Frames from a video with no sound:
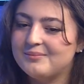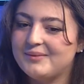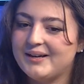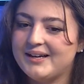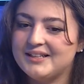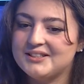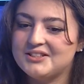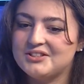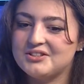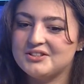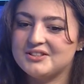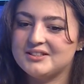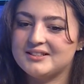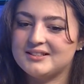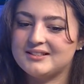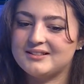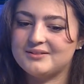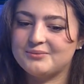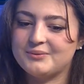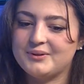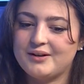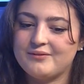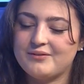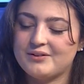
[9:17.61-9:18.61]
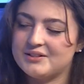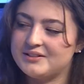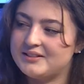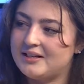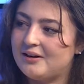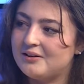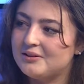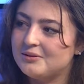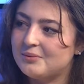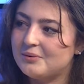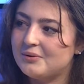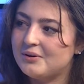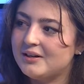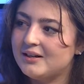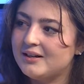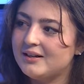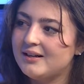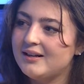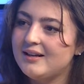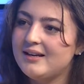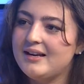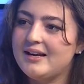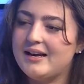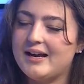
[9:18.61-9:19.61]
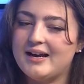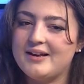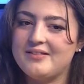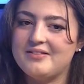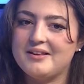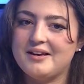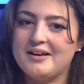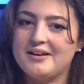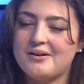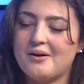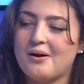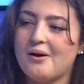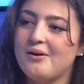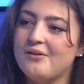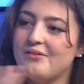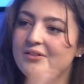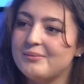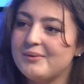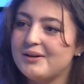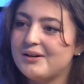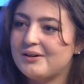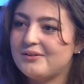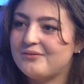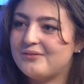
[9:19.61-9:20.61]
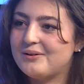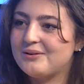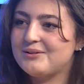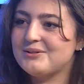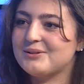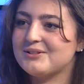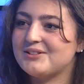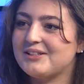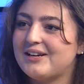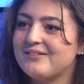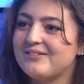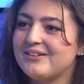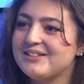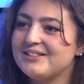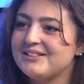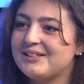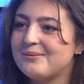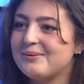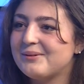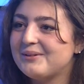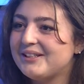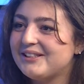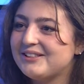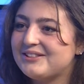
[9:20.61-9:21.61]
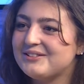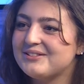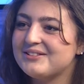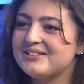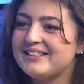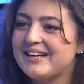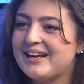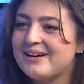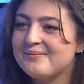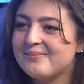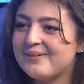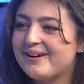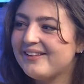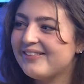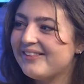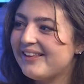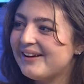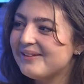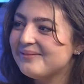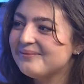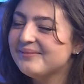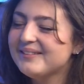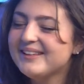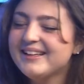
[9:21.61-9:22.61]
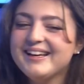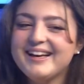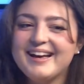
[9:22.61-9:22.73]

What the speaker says: It's just, we have our soundboard and then all of the microphones which have our WNHU stamp on them.